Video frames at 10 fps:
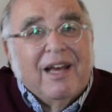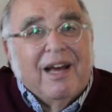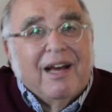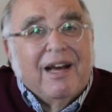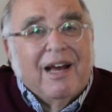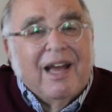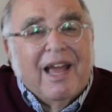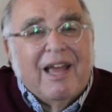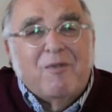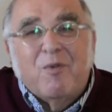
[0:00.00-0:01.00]
uh,
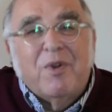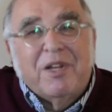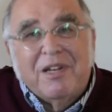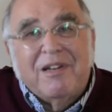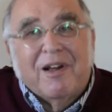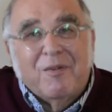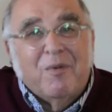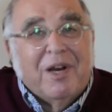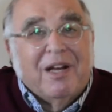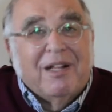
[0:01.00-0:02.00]
and really done
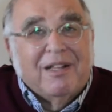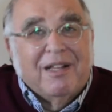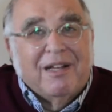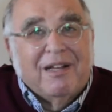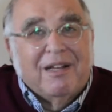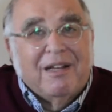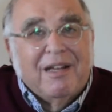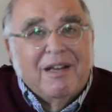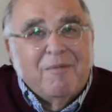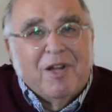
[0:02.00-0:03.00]
well. Uh,
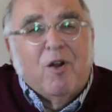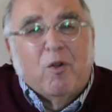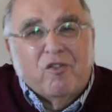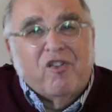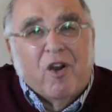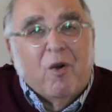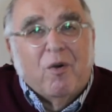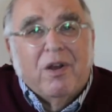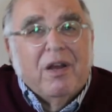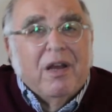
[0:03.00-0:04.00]
that whole show
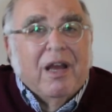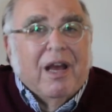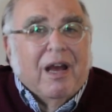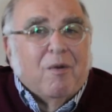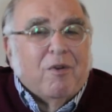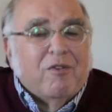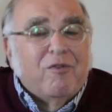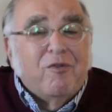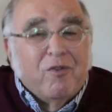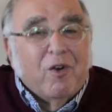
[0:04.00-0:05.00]
uh, was
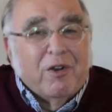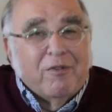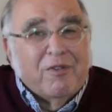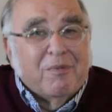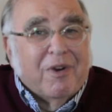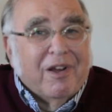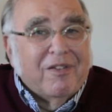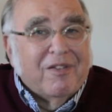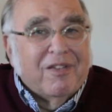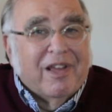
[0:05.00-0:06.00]
full of
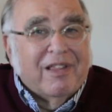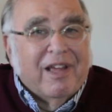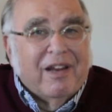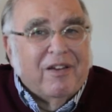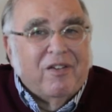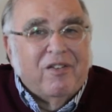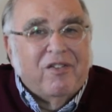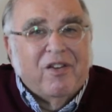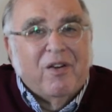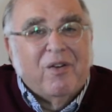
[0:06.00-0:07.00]
surprises like that. It just
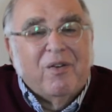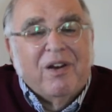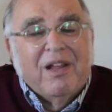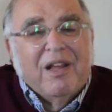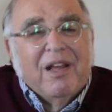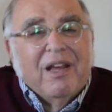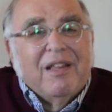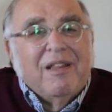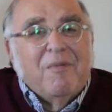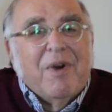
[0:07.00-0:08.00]
showed
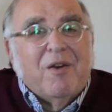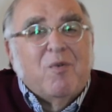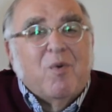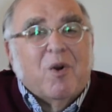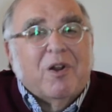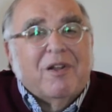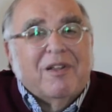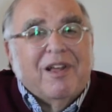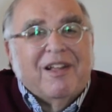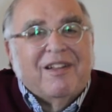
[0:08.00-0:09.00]
the amount of work,
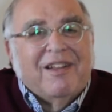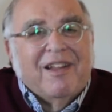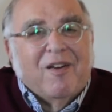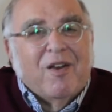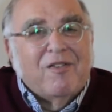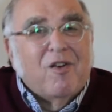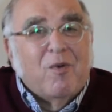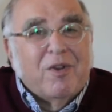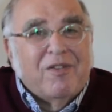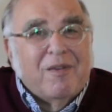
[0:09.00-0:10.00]
uh, you know, as
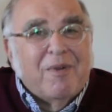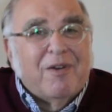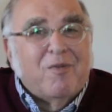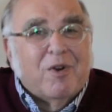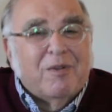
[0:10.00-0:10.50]
always, the amount of work to